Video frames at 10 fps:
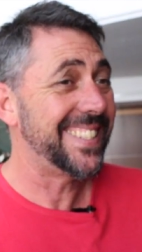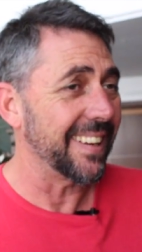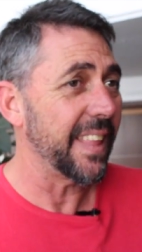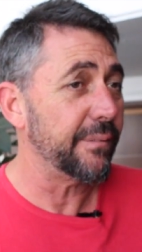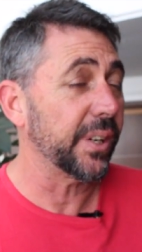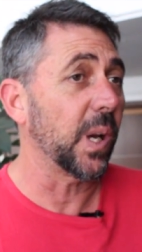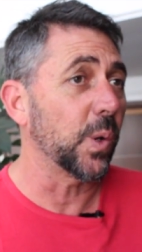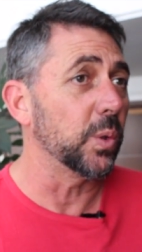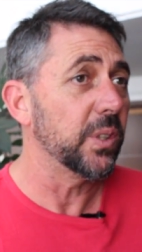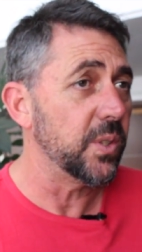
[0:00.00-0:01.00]
in South Africa
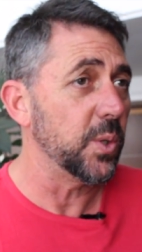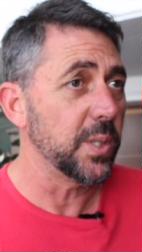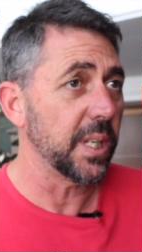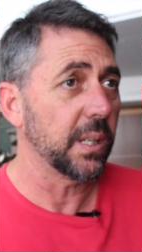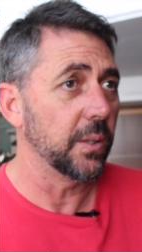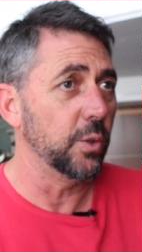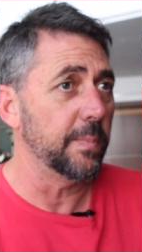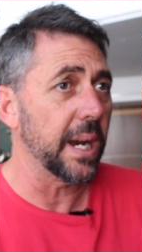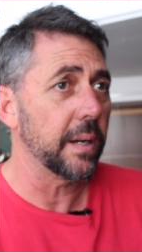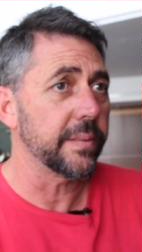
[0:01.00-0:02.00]
called the Dusi
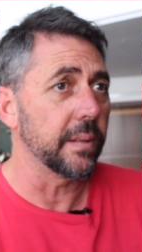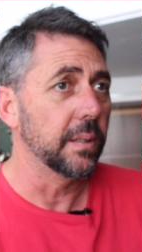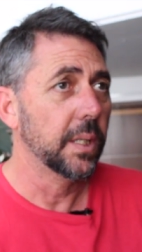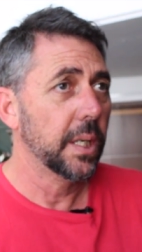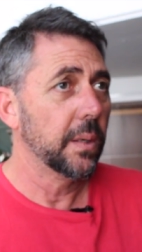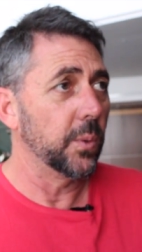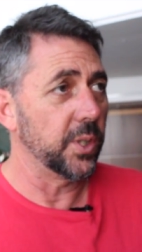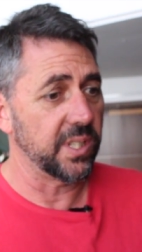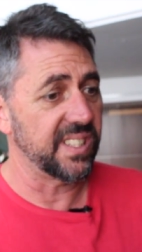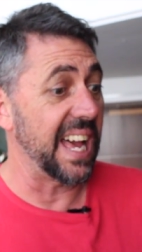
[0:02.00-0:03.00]
Canoe Marathon, right.
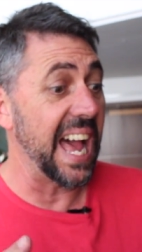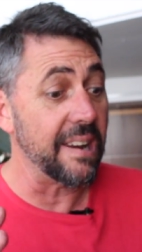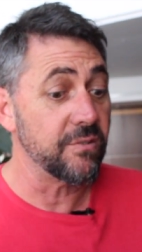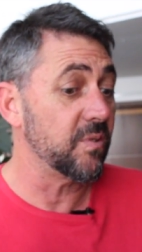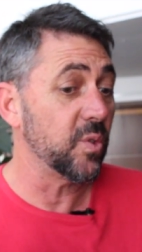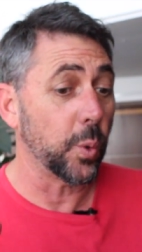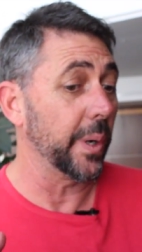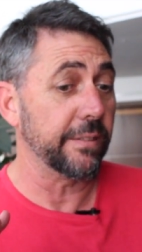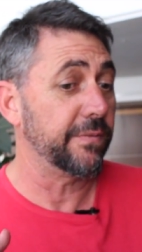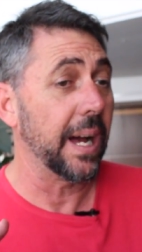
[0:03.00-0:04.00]
which is a
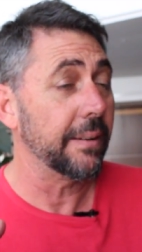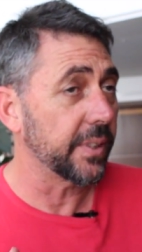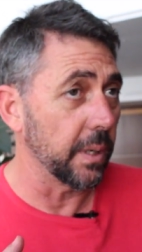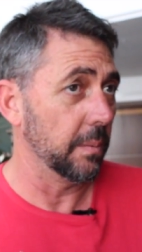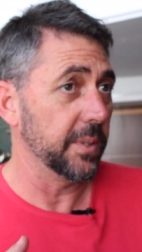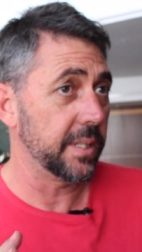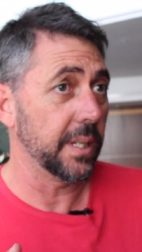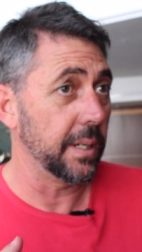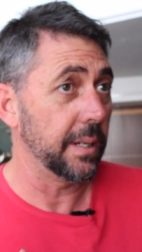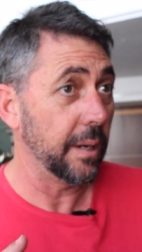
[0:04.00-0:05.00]
125
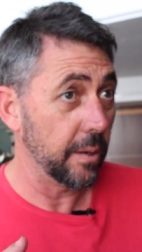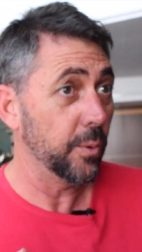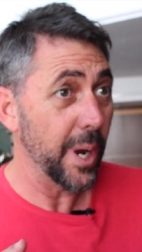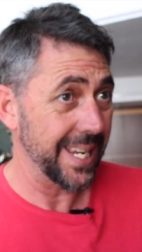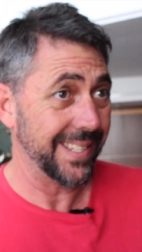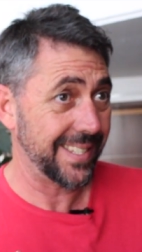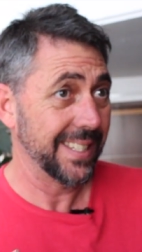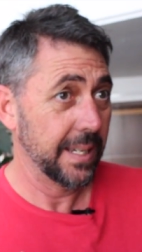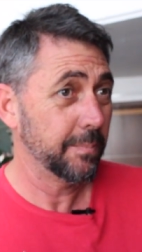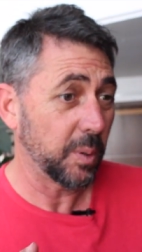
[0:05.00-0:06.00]
kilometer uh,
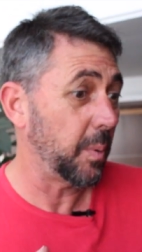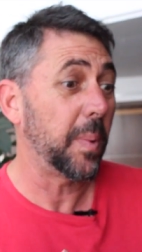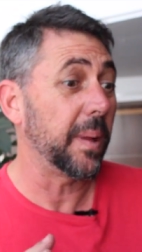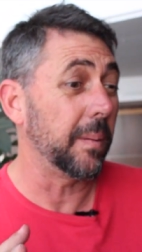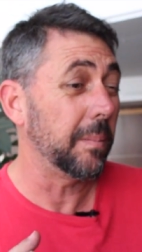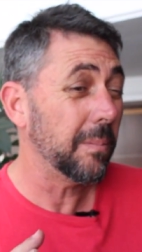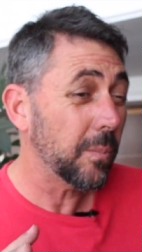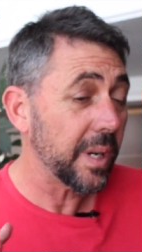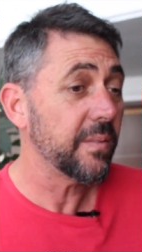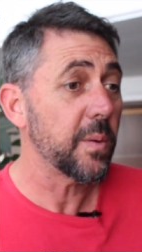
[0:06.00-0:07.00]
race, probably
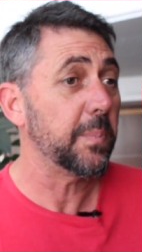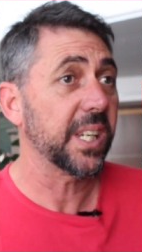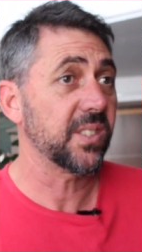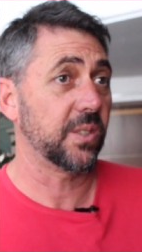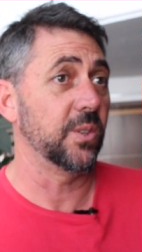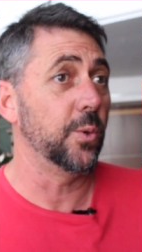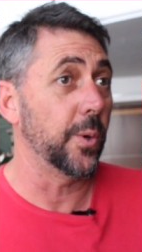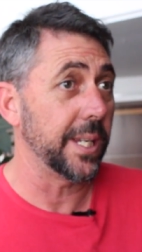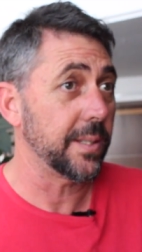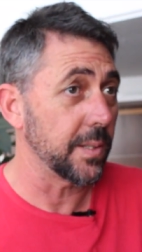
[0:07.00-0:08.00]
one of the biggest canoe
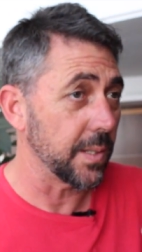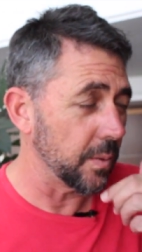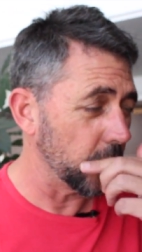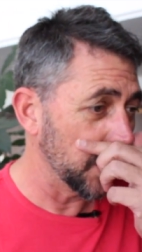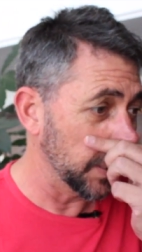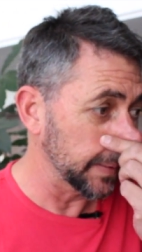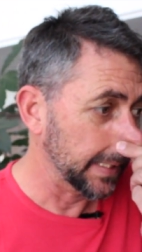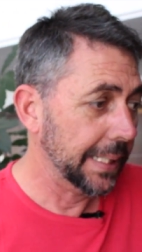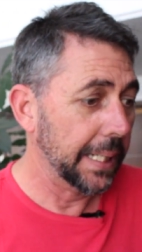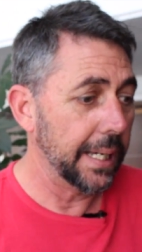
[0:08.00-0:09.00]
races in the world.
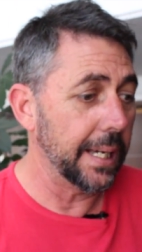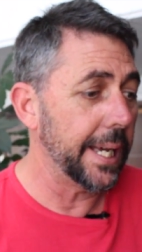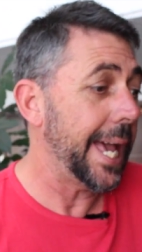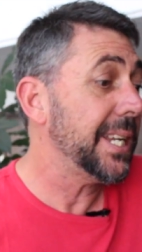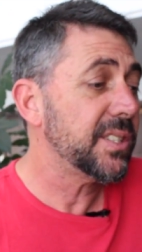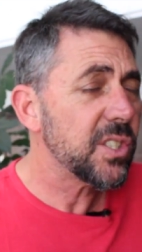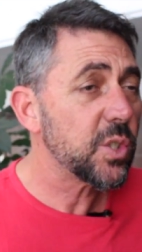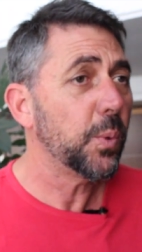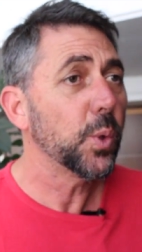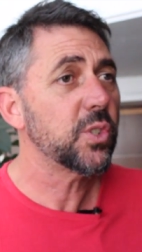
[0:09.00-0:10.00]
Uh, and it's a
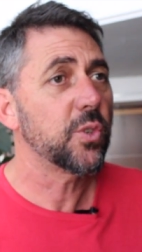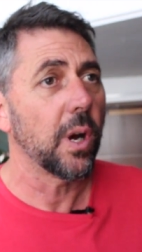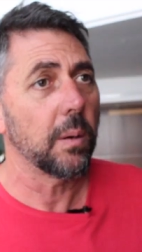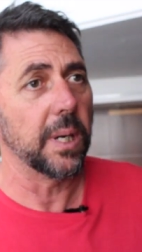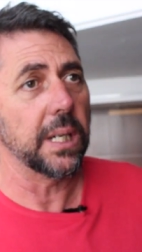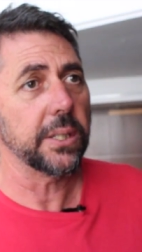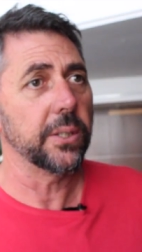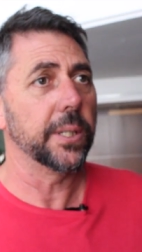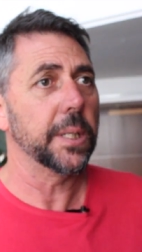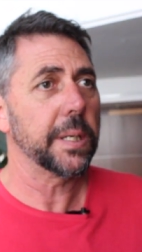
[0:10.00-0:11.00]
sports drama,
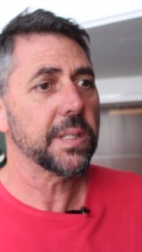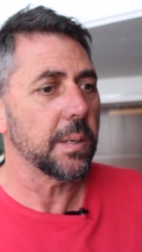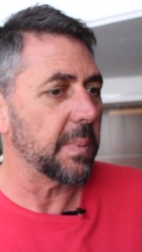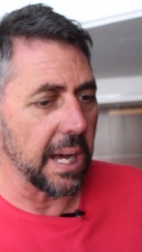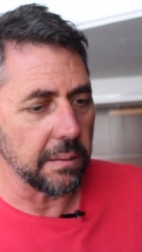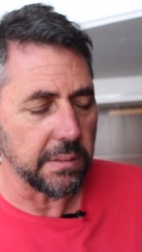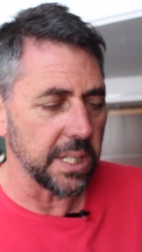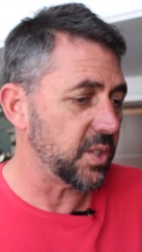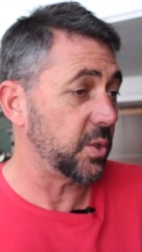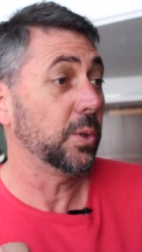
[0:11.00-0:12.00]
you know, and it's about
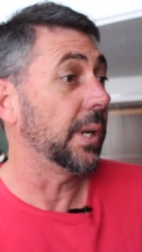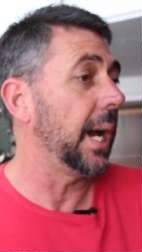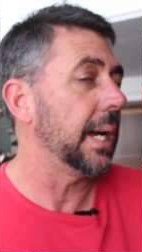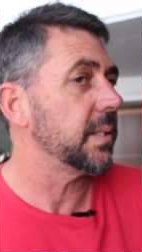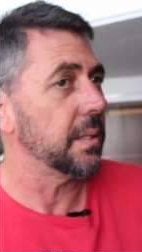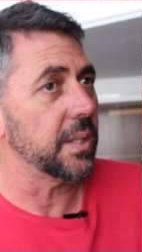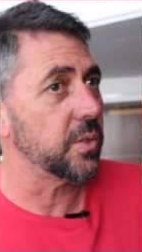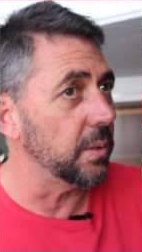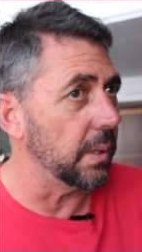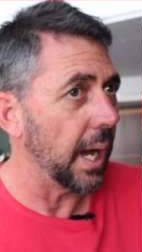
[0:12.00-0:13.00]
these two guys and their
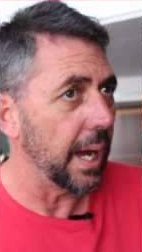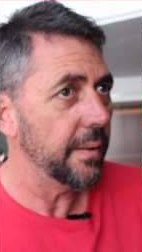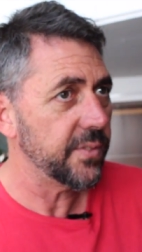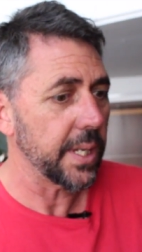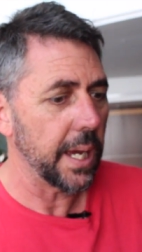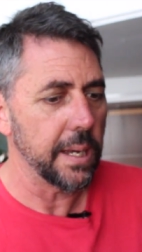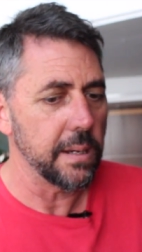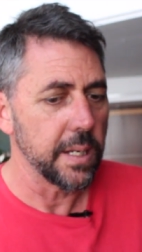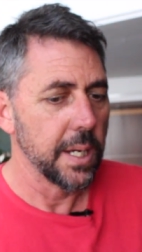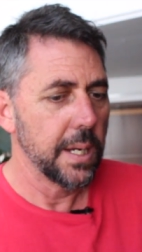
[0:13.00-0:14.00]
two lives
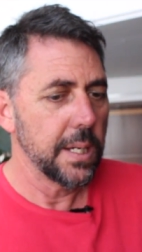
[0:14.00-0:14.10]
and